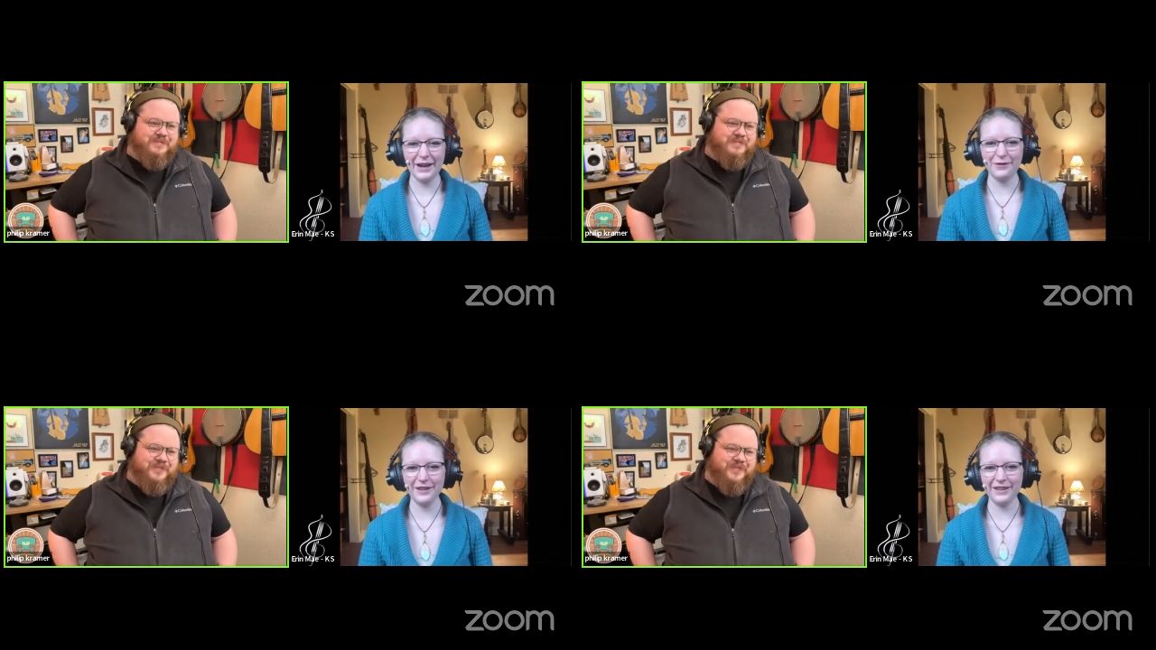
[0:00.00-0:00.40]

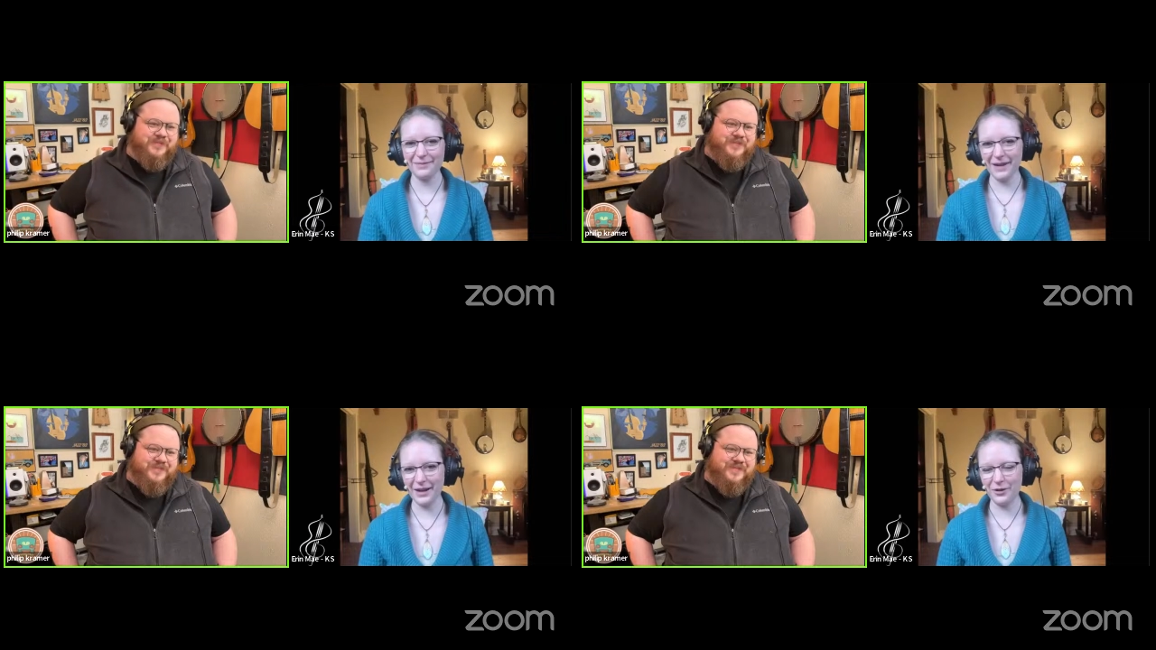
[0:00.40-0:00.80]
Speaker 1: I feel
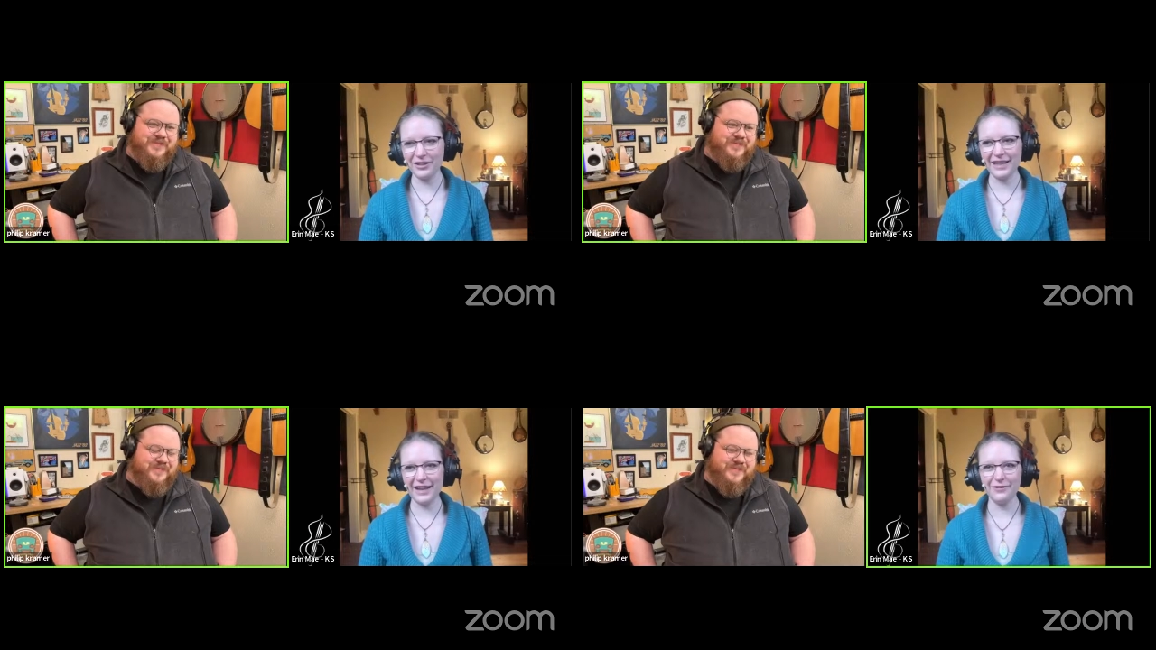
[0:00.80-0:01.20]
like my
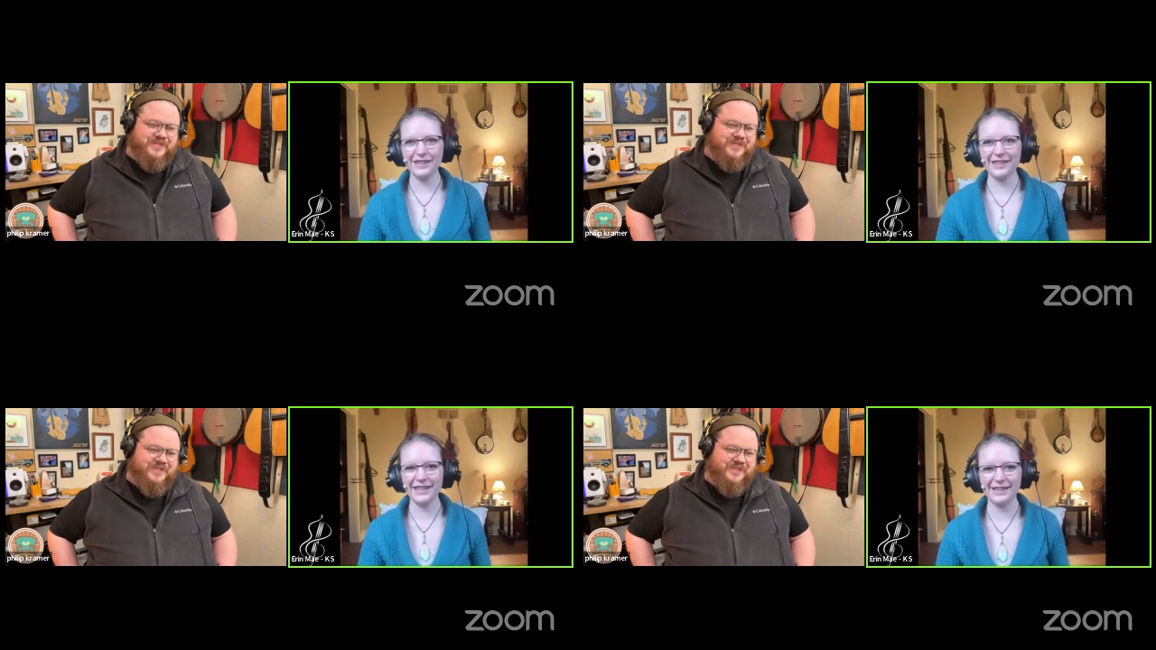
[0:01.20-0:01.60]
whole life
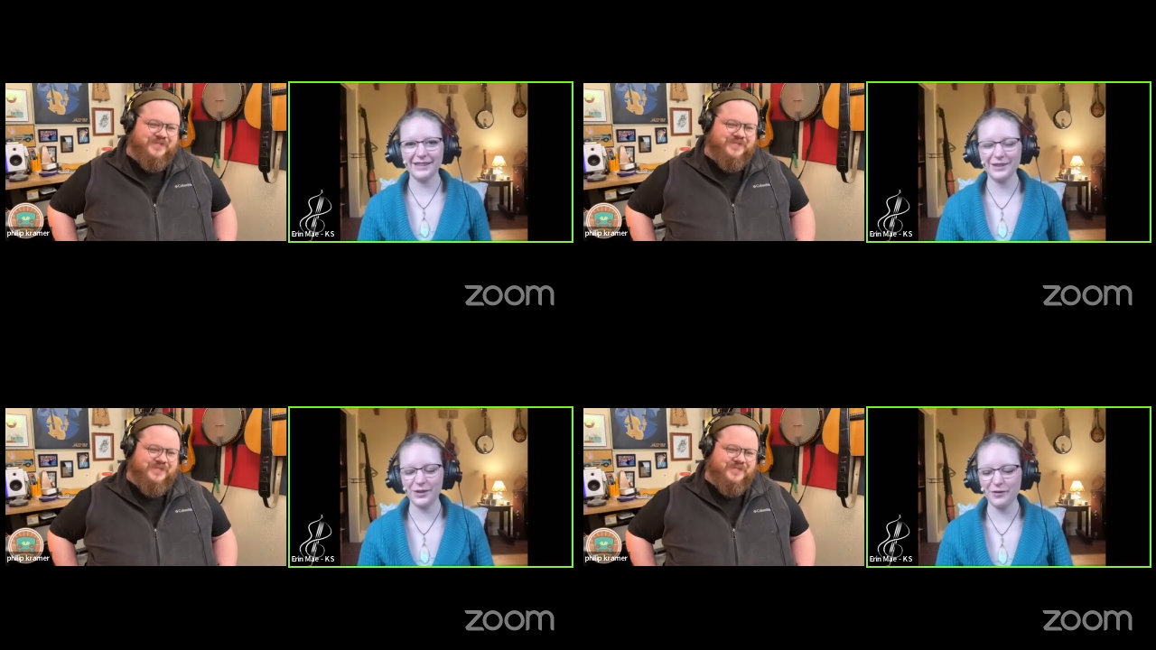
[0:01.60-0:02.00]
is this
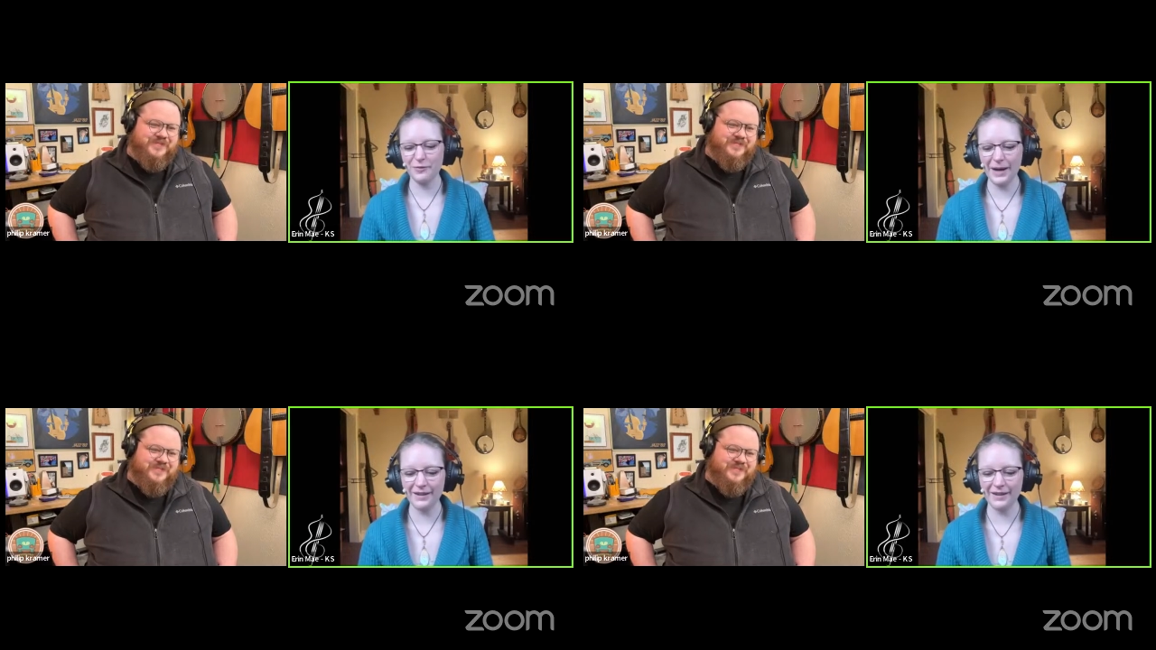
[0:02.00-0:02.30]
sort of